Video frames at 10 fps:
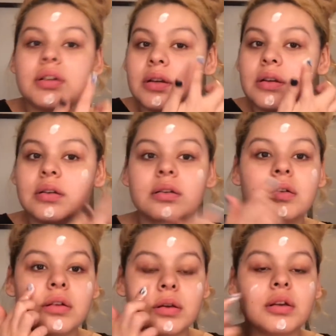gonna
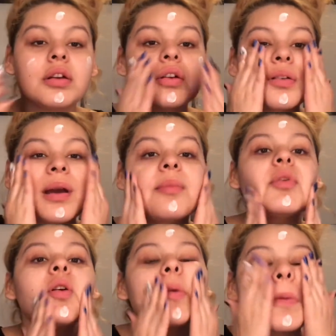grab
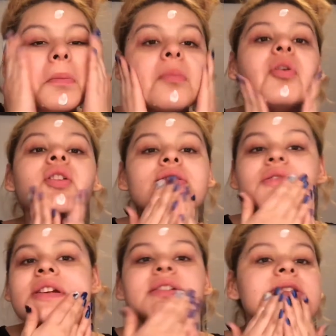your
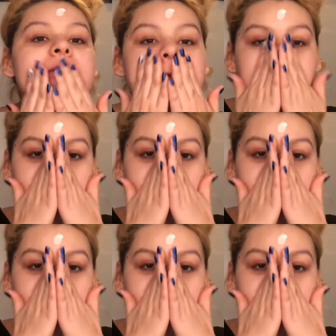moisturizer